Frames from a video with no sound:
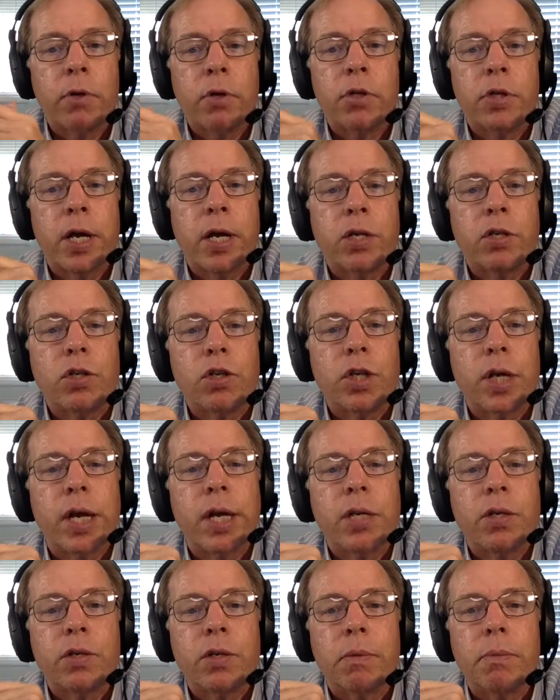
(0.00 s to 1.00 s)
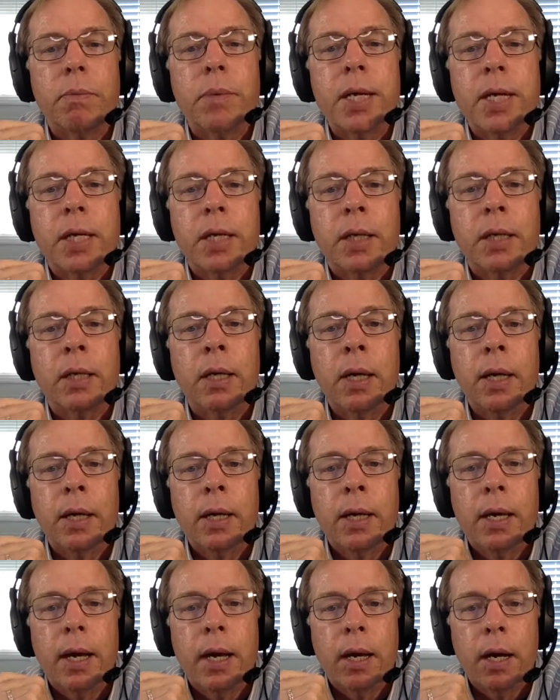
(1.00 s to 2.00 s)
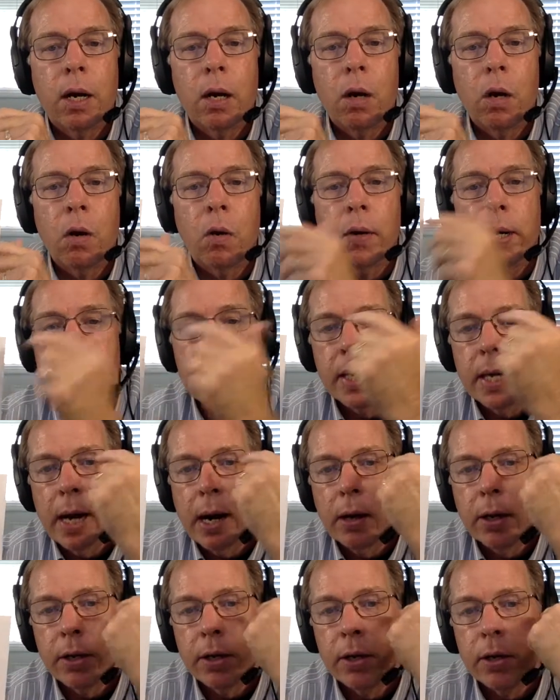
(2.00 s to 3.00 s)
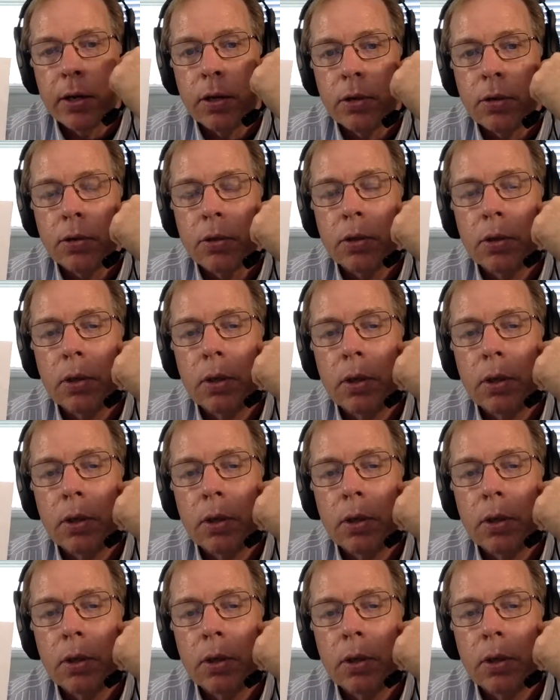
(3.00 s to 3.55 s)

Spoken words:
Does that change the meaning at all in our ears?